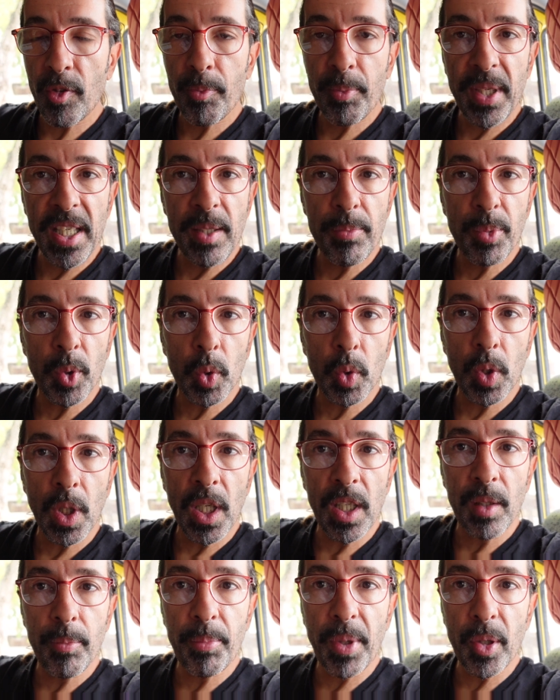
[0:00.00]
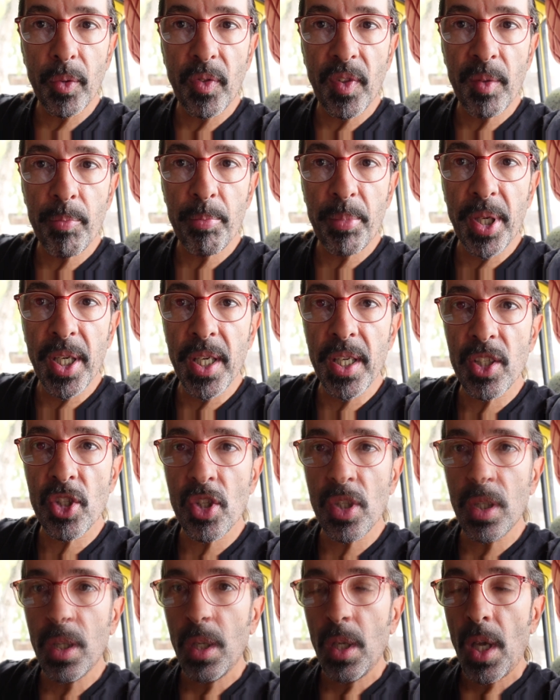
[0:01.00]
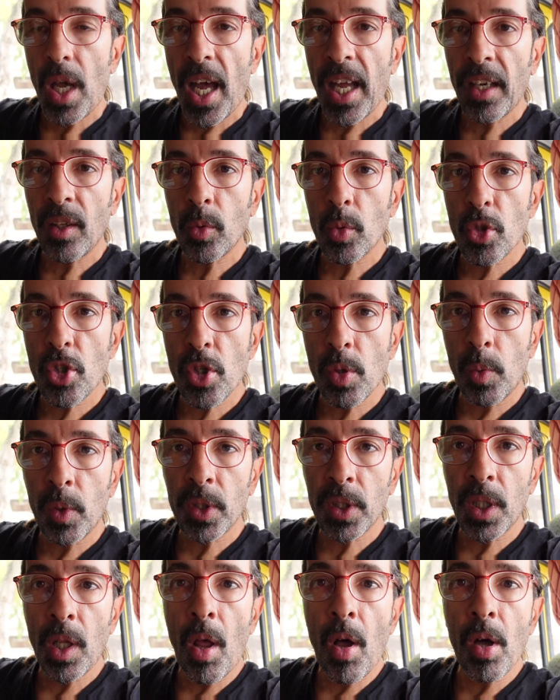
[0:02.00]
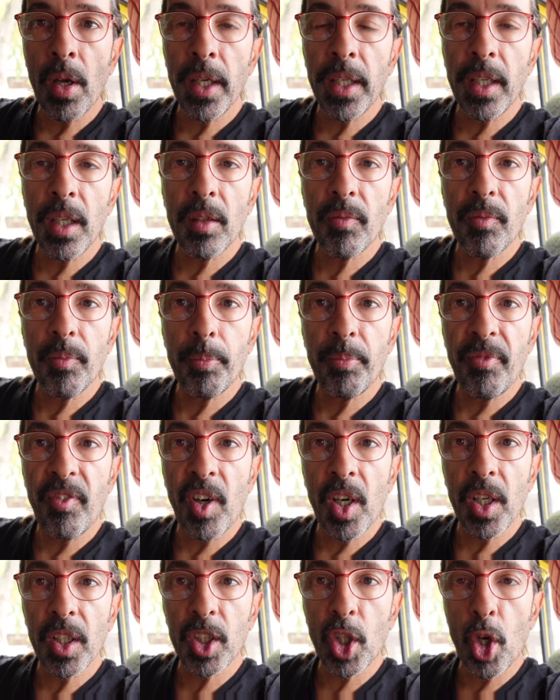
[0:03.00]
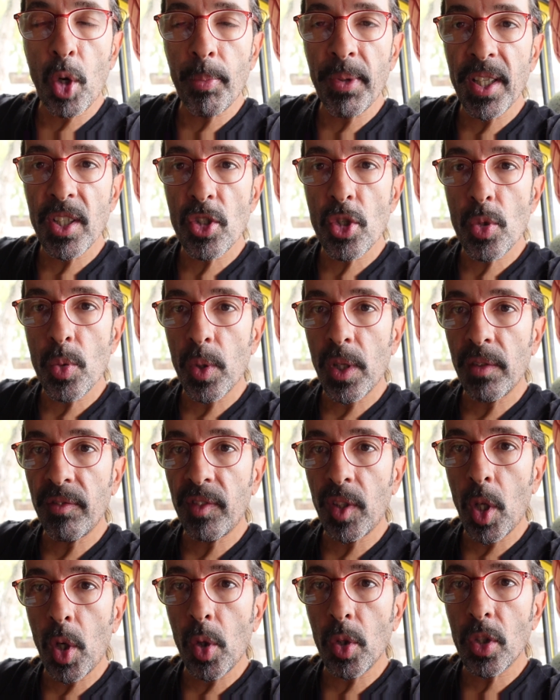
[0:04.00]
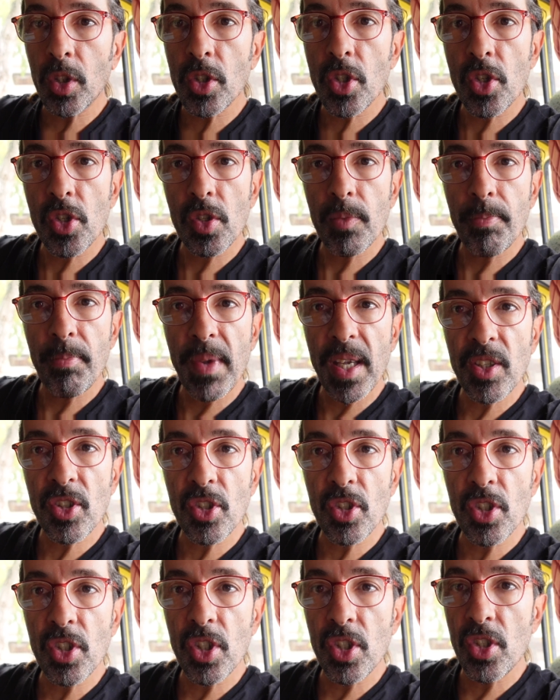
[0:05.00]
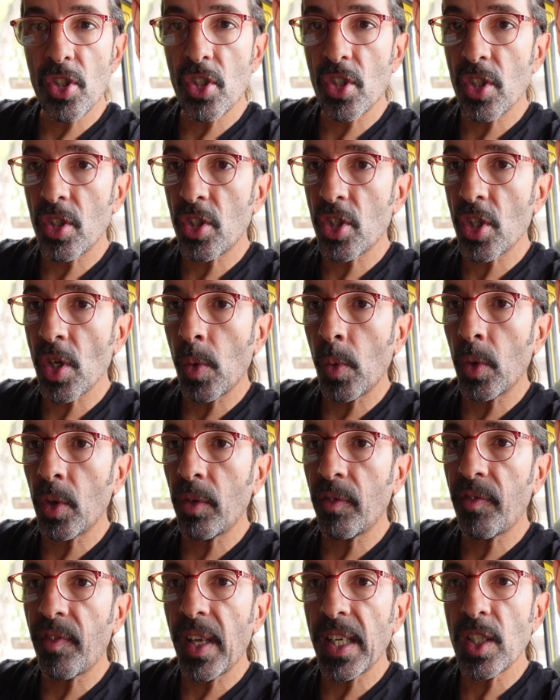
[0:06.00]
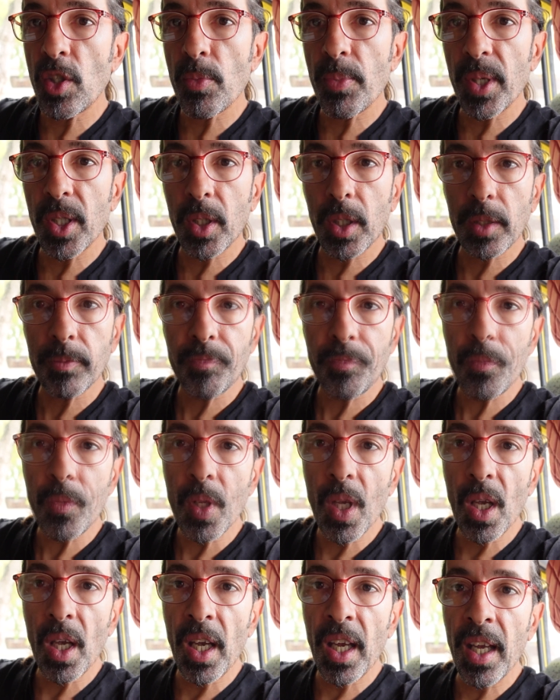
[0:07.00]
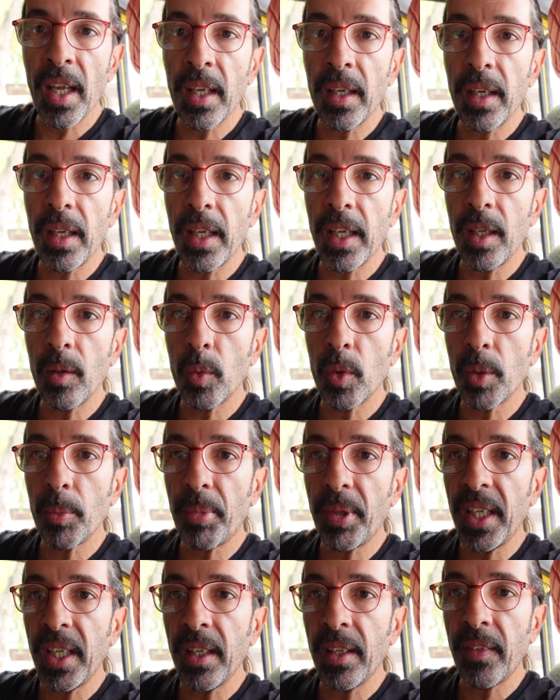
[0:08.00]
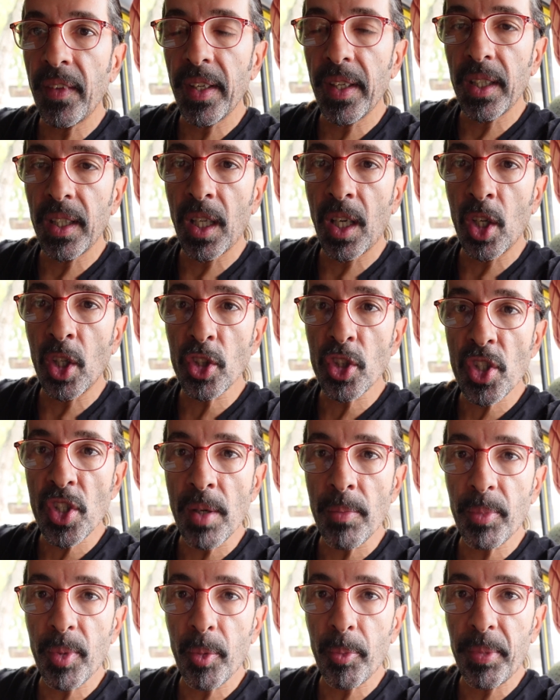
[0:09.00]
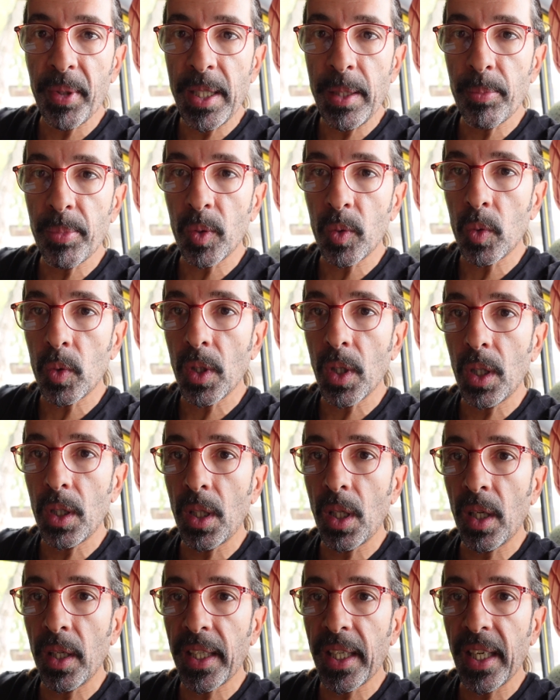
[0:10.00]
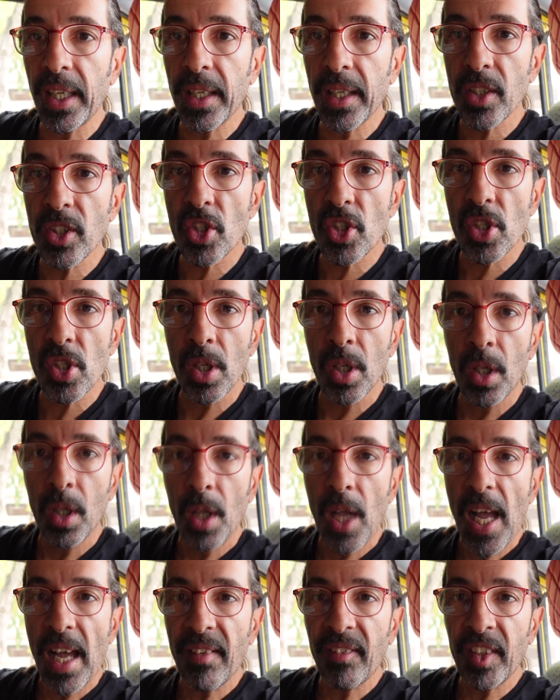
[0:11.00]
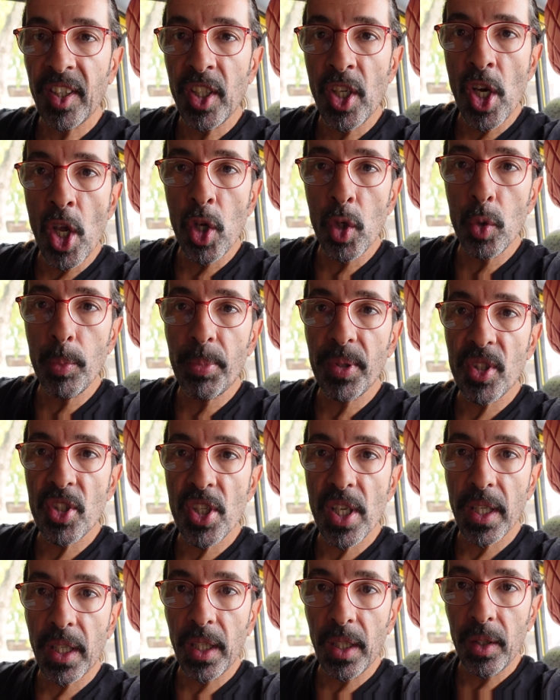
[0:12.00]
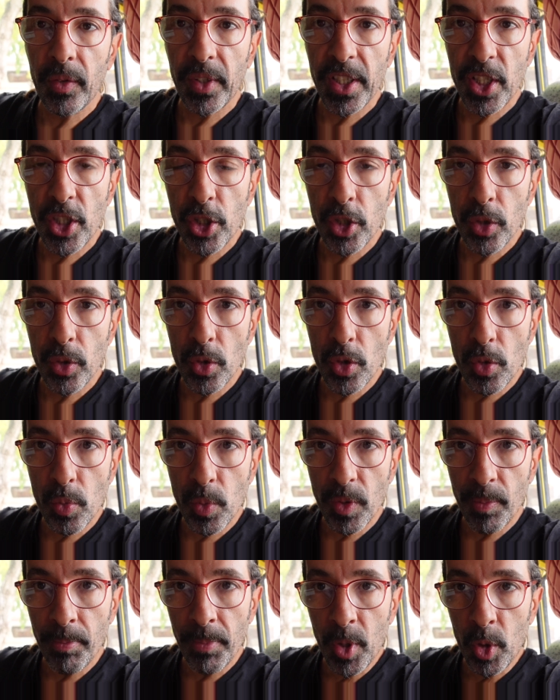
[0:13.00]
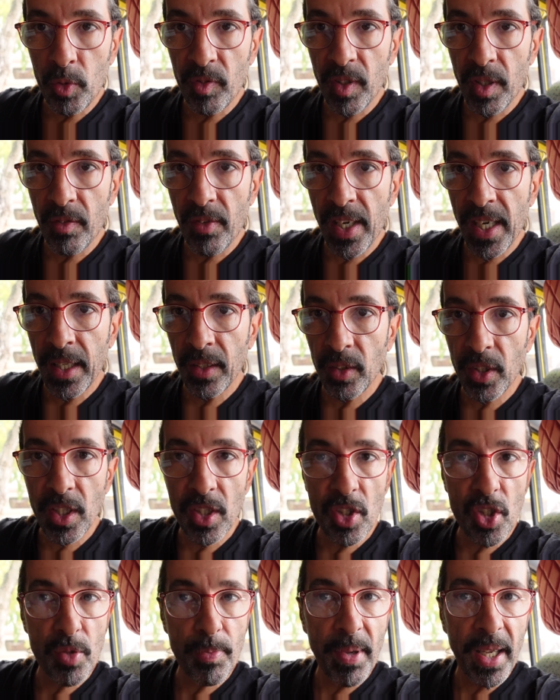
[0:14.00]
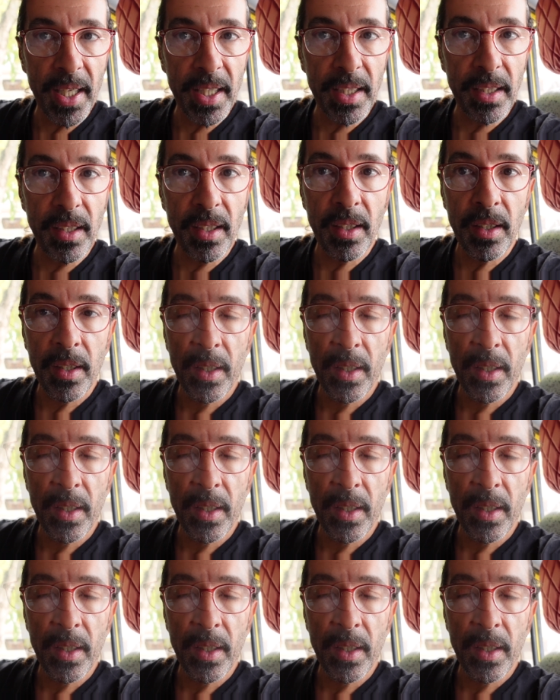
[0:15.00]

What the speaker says: of people both in person and also online via comments to our vlogs, messages and so on Facebook. And it would appear that a large number of people like us having no particular issues with moving around in Spain,